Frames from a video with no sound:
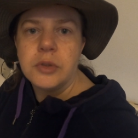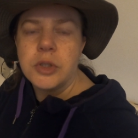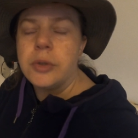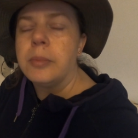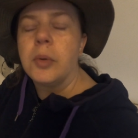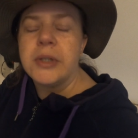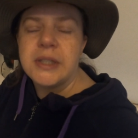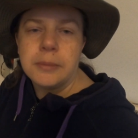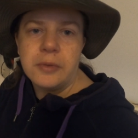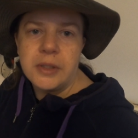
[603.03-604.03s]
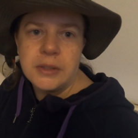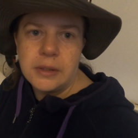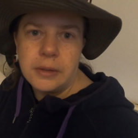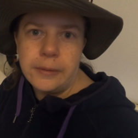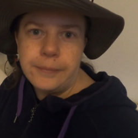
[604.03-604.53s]
to employ some of these
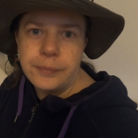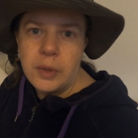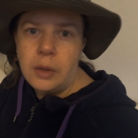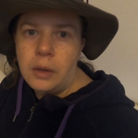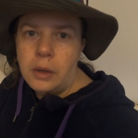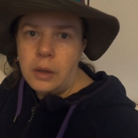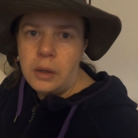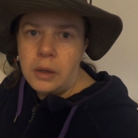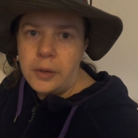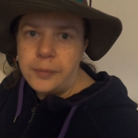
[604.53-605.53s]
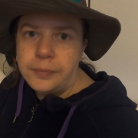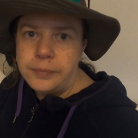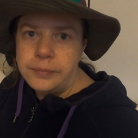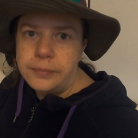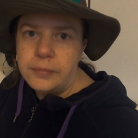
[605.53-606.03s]
other
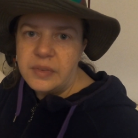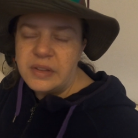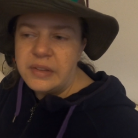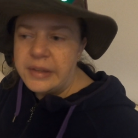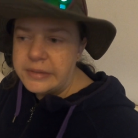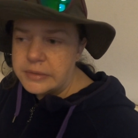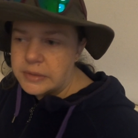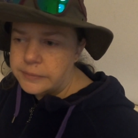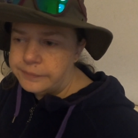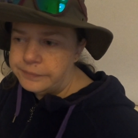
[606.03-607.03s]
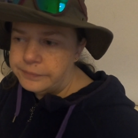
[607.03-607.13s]
um, things.